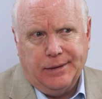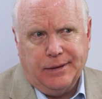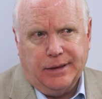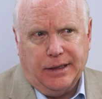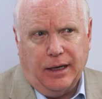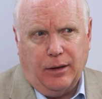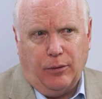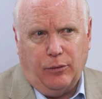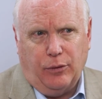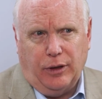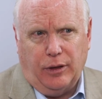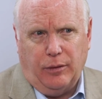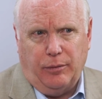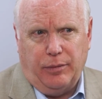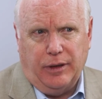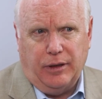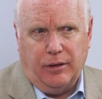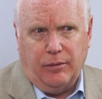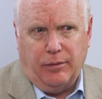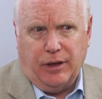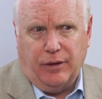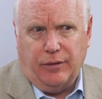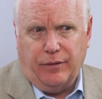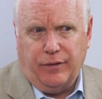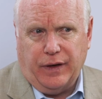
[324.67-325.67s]
That would have been
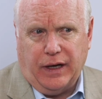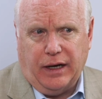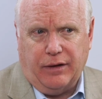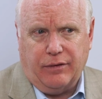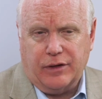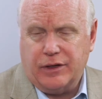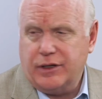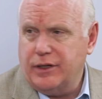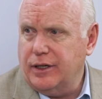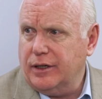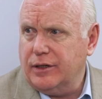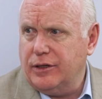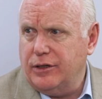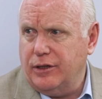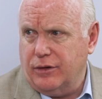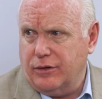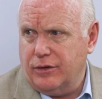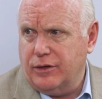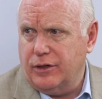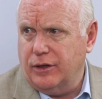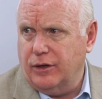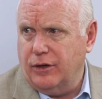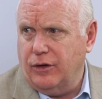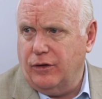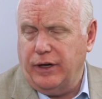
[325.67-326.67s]
about 5 or 6
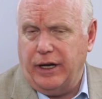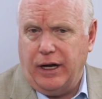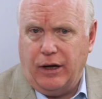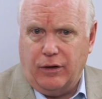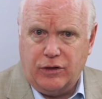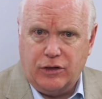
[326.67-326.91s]
years ago now,